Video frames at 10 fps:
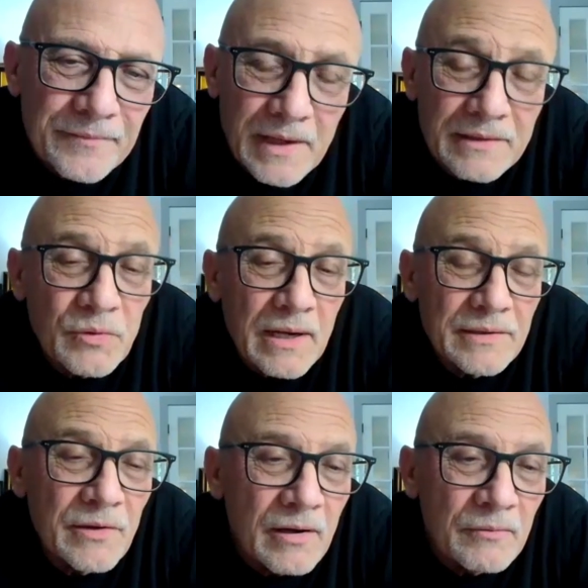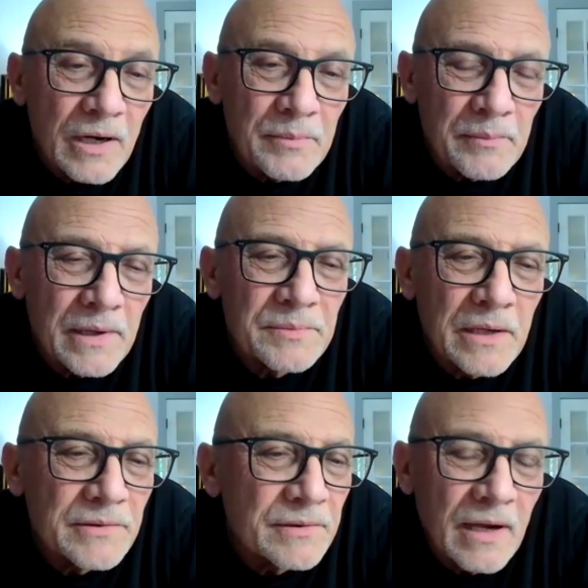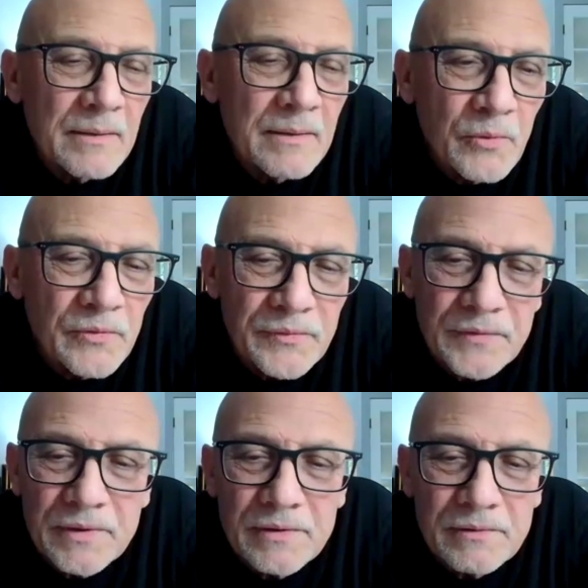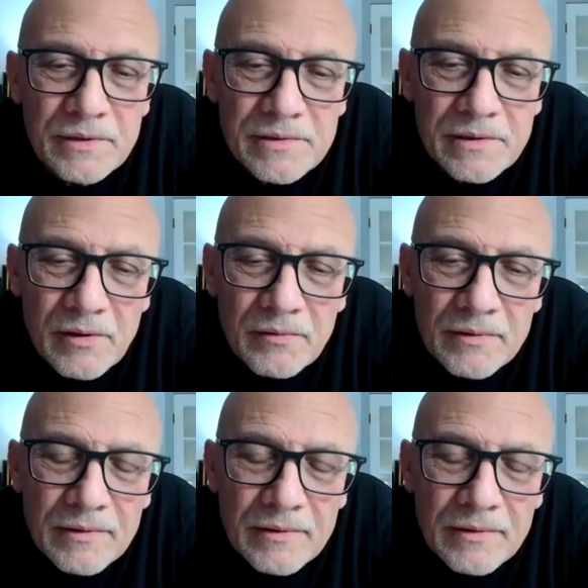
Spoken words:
That's what I saw when I met my sponsor, Tom, over 52 years ago.